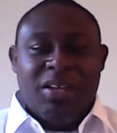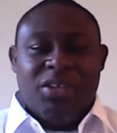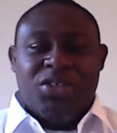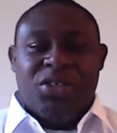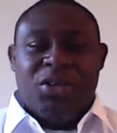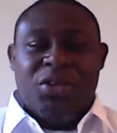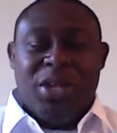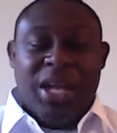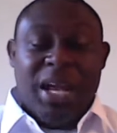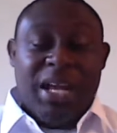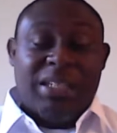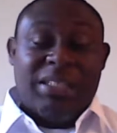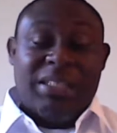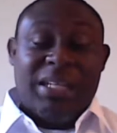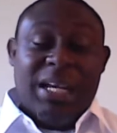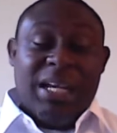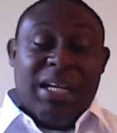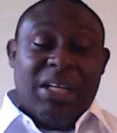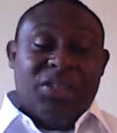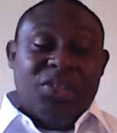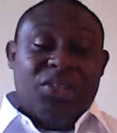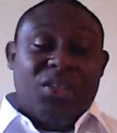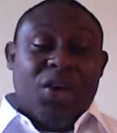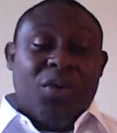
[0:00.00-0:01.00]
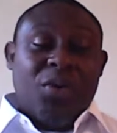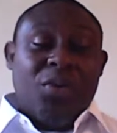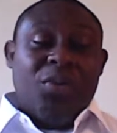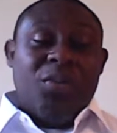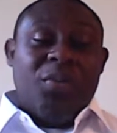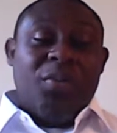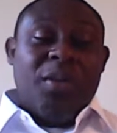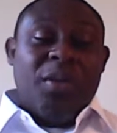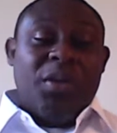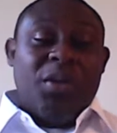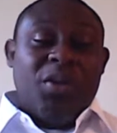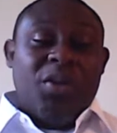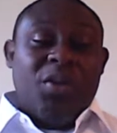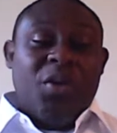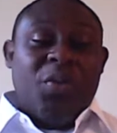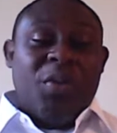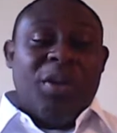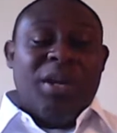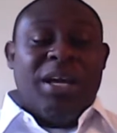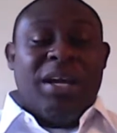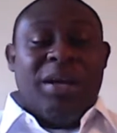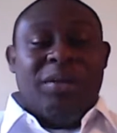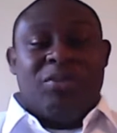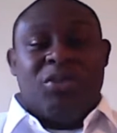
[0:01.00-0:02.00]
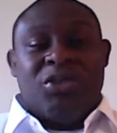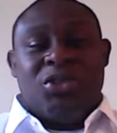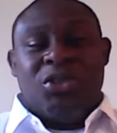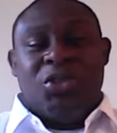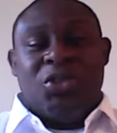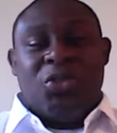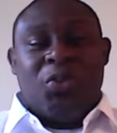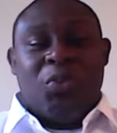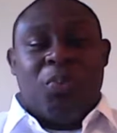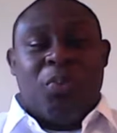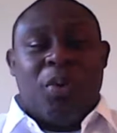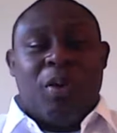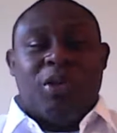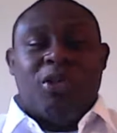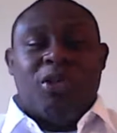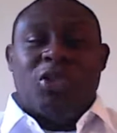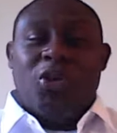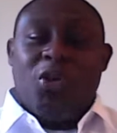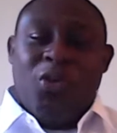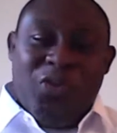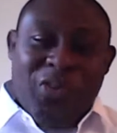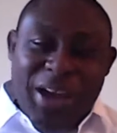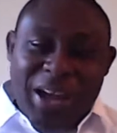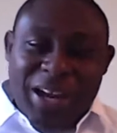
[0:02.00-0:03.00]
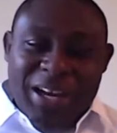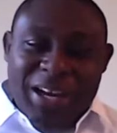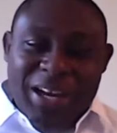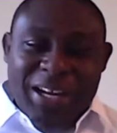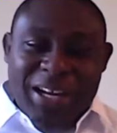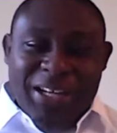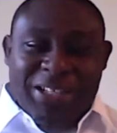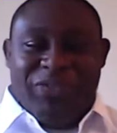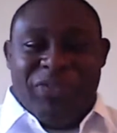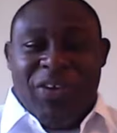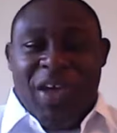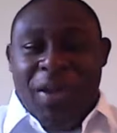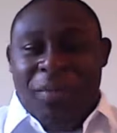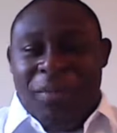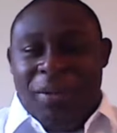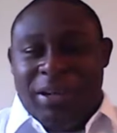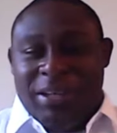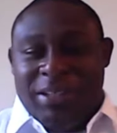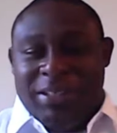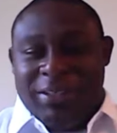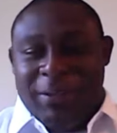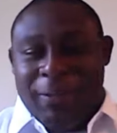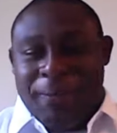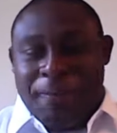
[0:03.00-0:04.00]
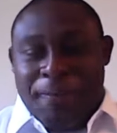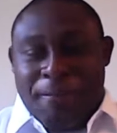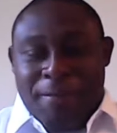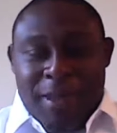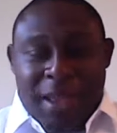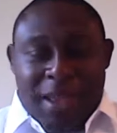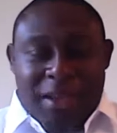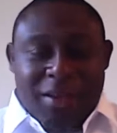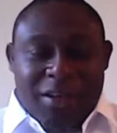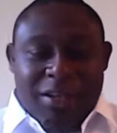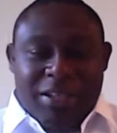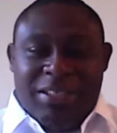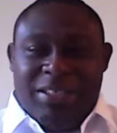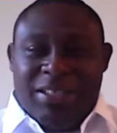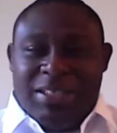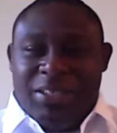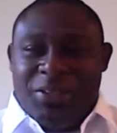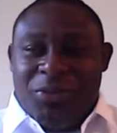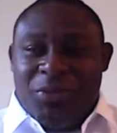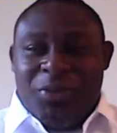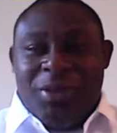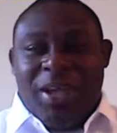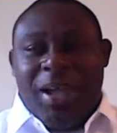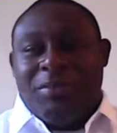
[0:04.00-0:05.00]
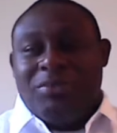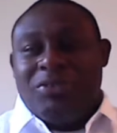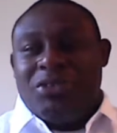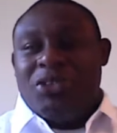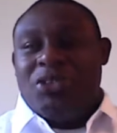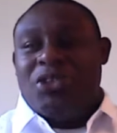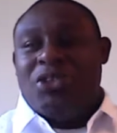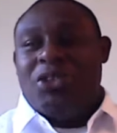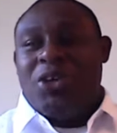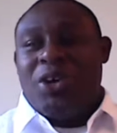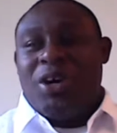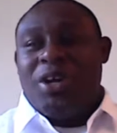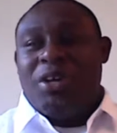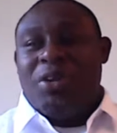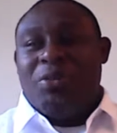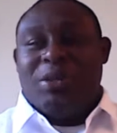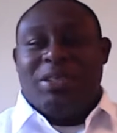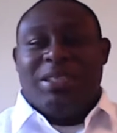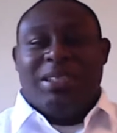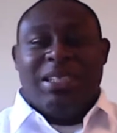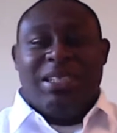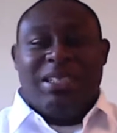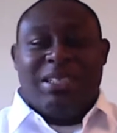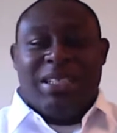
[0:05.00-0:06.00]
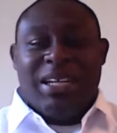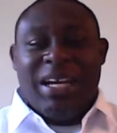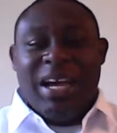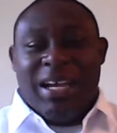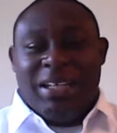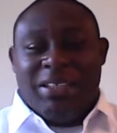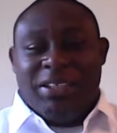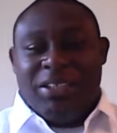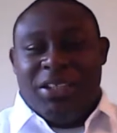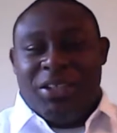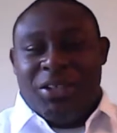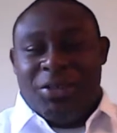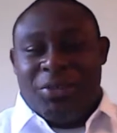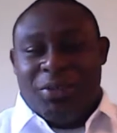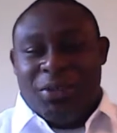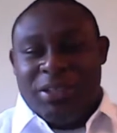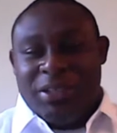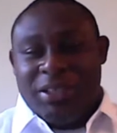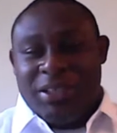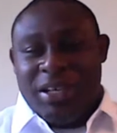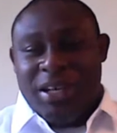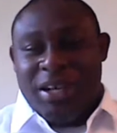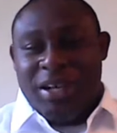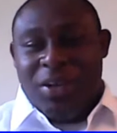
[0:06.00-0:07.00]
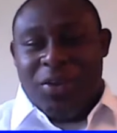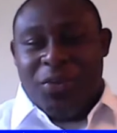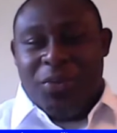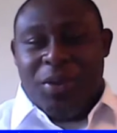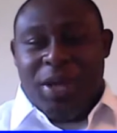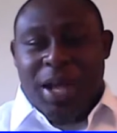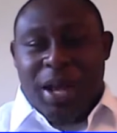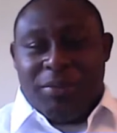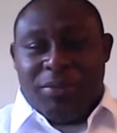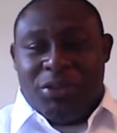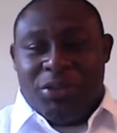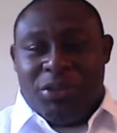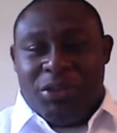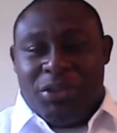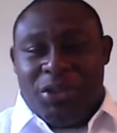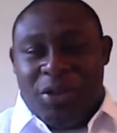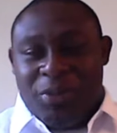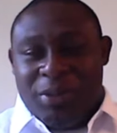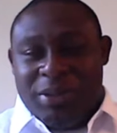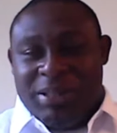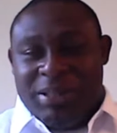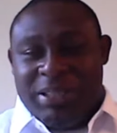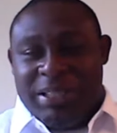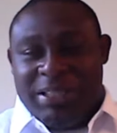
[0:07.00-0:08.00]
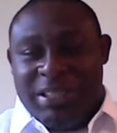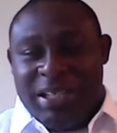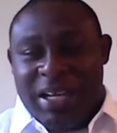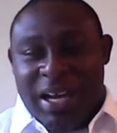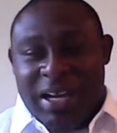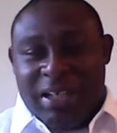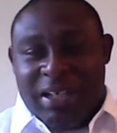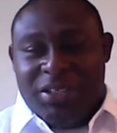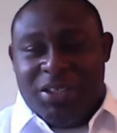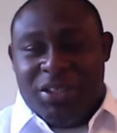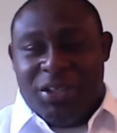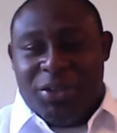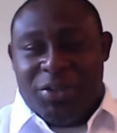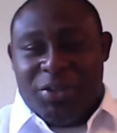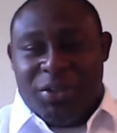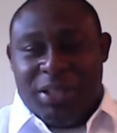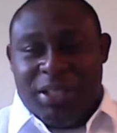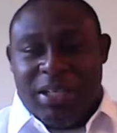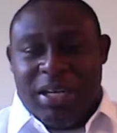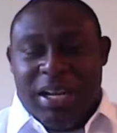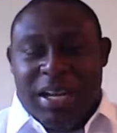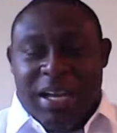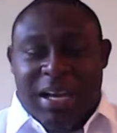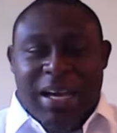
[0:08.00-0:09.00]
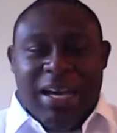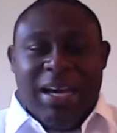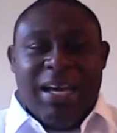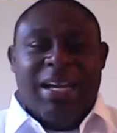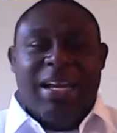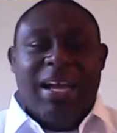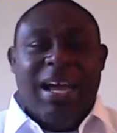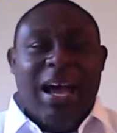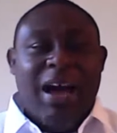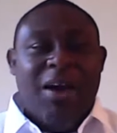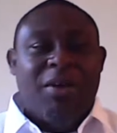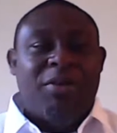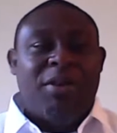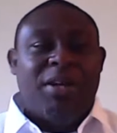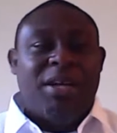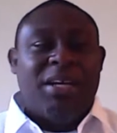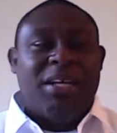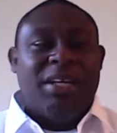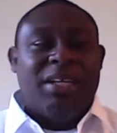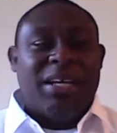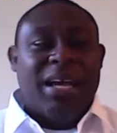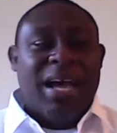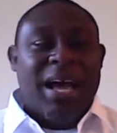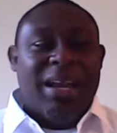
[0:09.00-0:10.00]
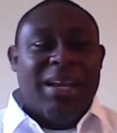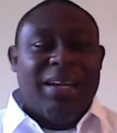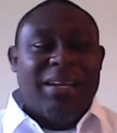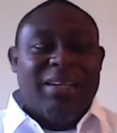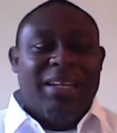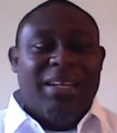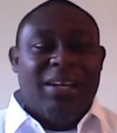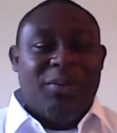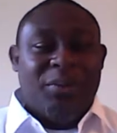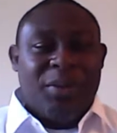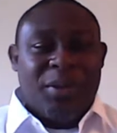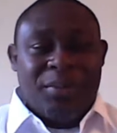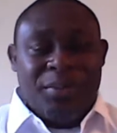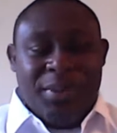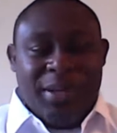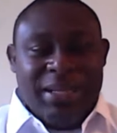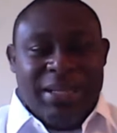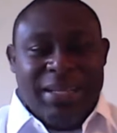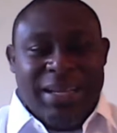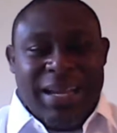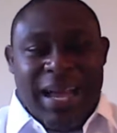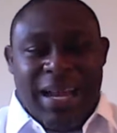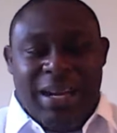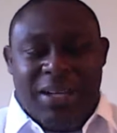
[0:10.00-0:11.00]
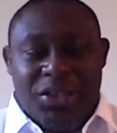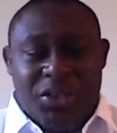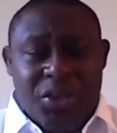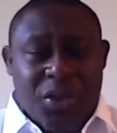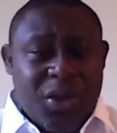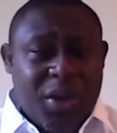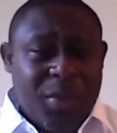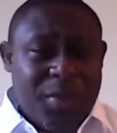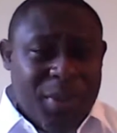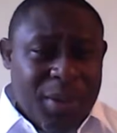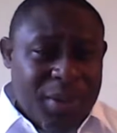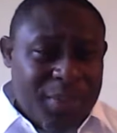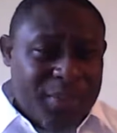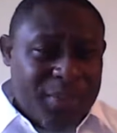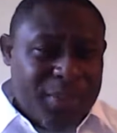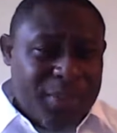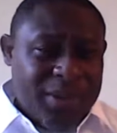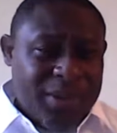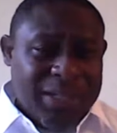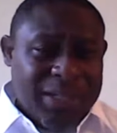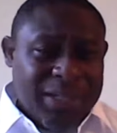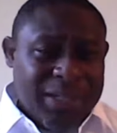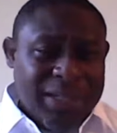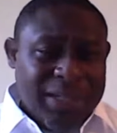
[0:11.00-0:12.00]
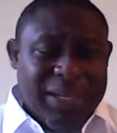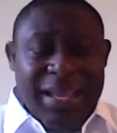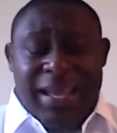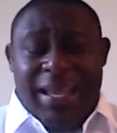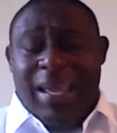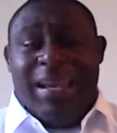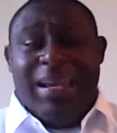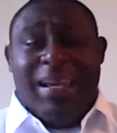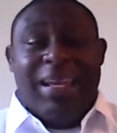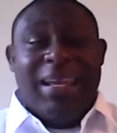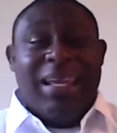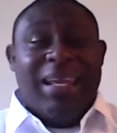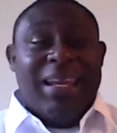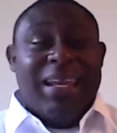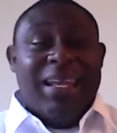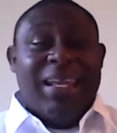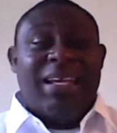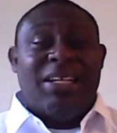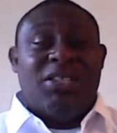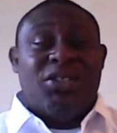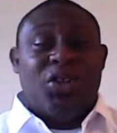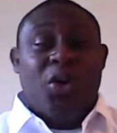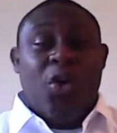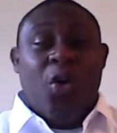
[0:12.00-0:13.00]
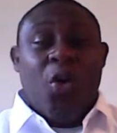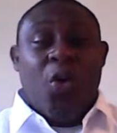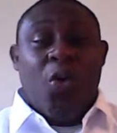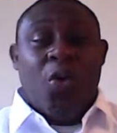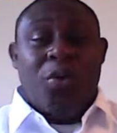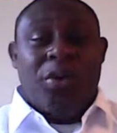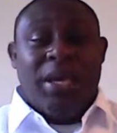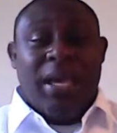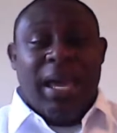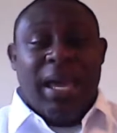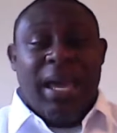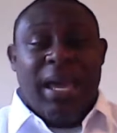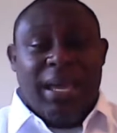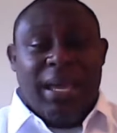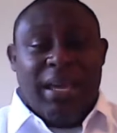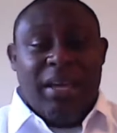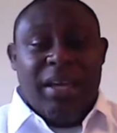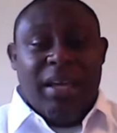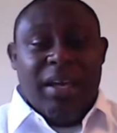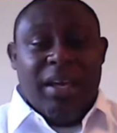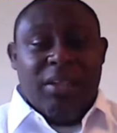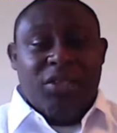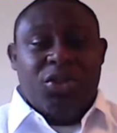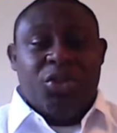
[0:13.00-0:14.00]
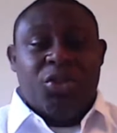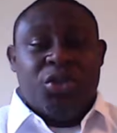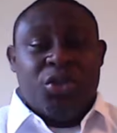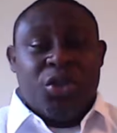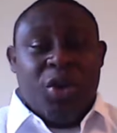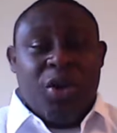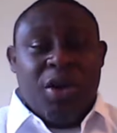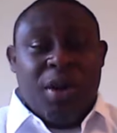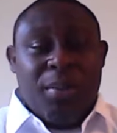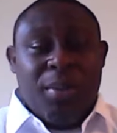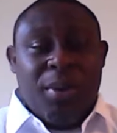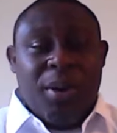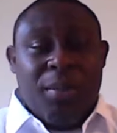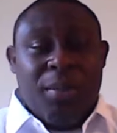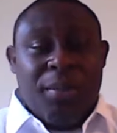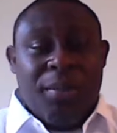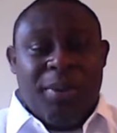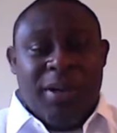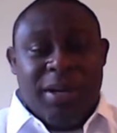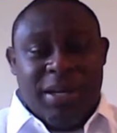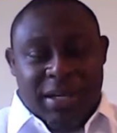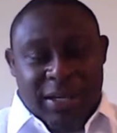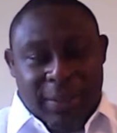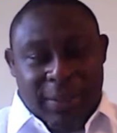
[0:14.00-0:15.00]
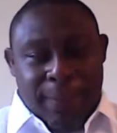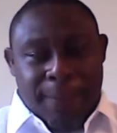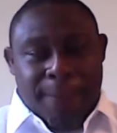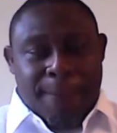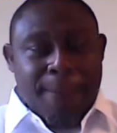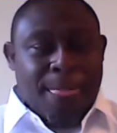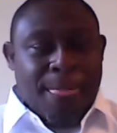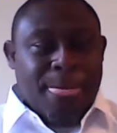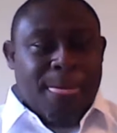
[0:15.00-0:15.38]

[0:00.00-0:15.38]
So yes, so when it comes to personal finance, families, listen, we have to start with teaching our children. We have to start with teaching our children on how to deal with money, how to talk about money, and it is okay to talk about money.